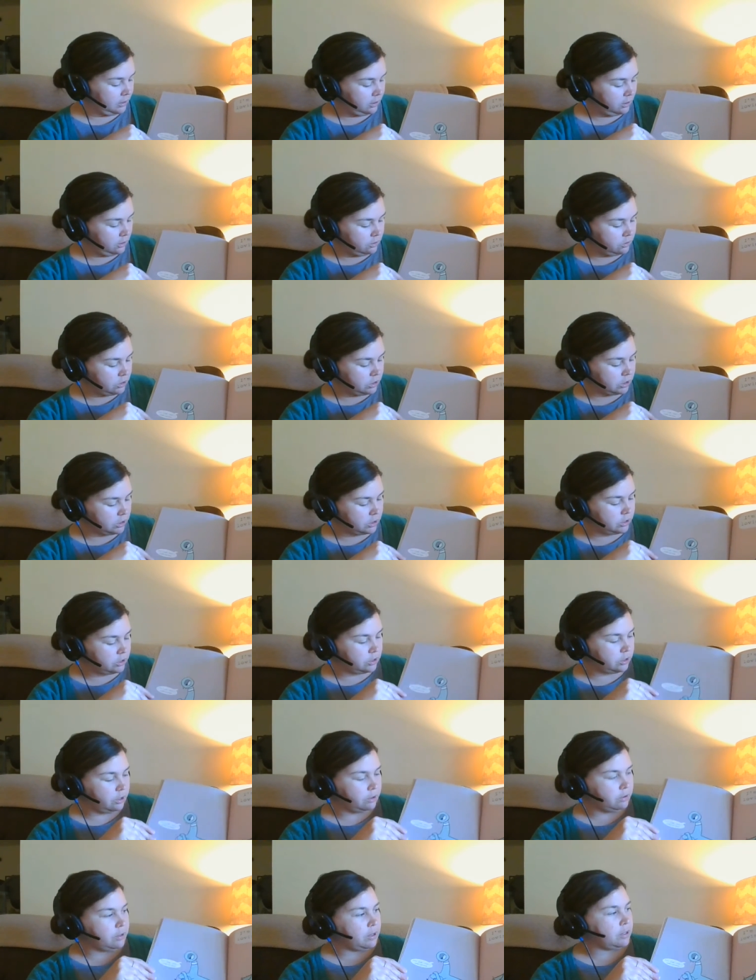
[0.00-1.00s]
You just
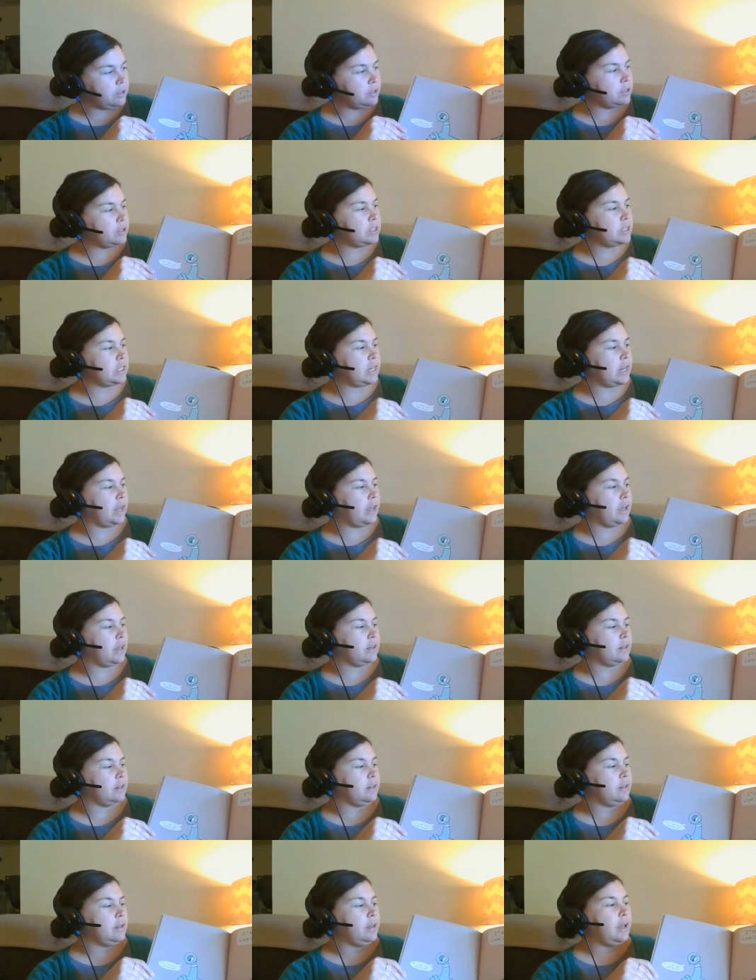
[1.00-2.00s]
don't
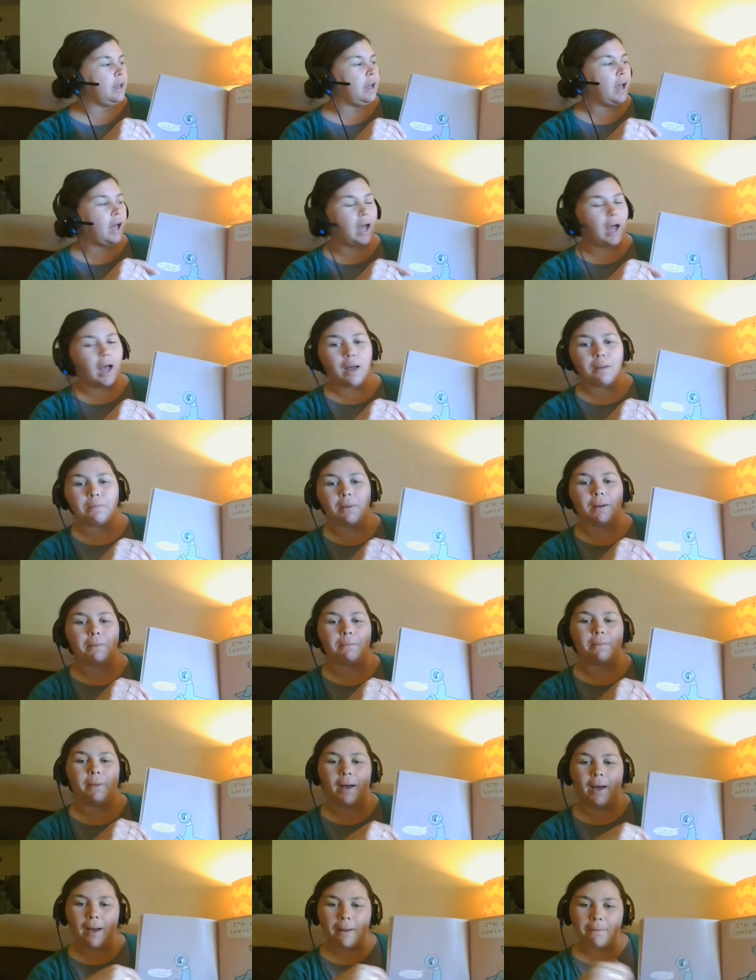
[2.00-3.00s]
understand. I'm a
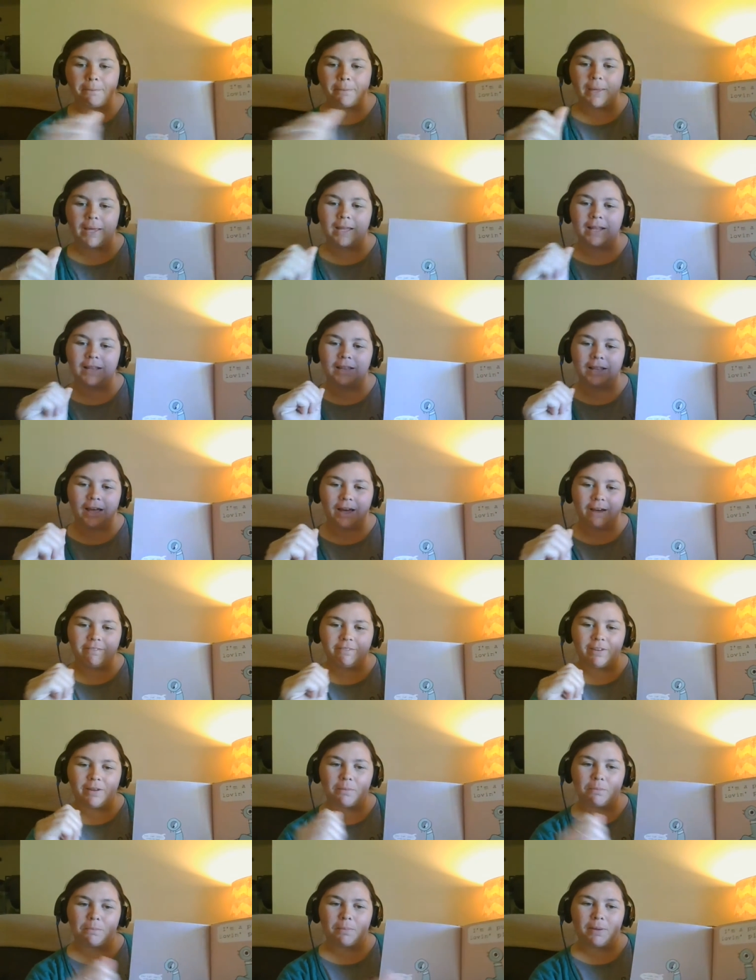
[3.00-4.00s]

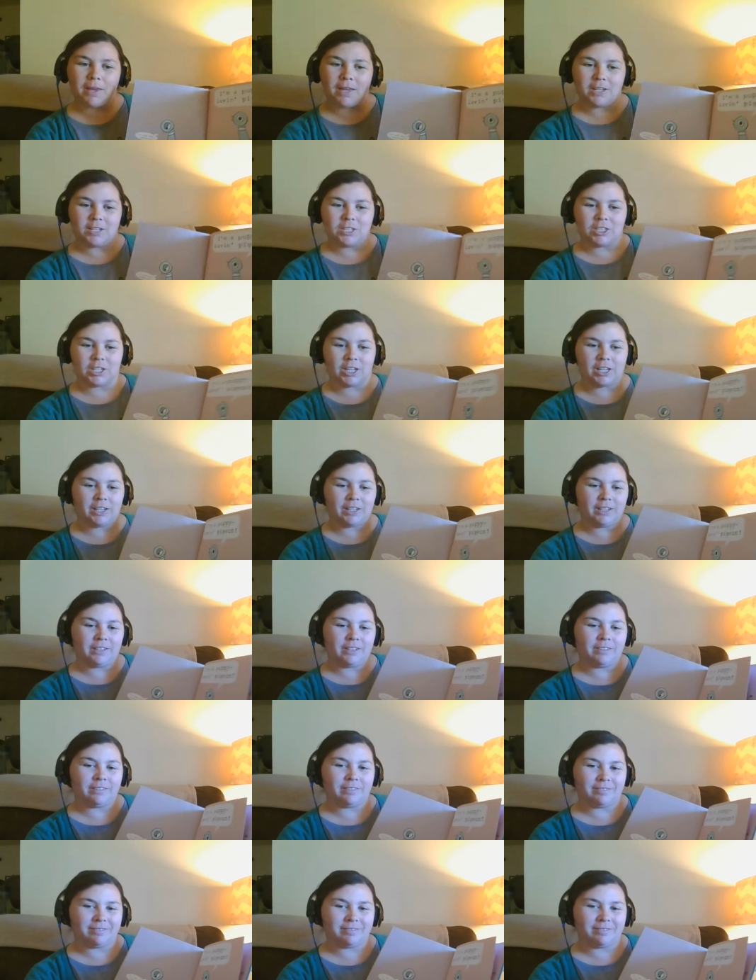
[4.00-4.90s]
puppy-loving pigeon.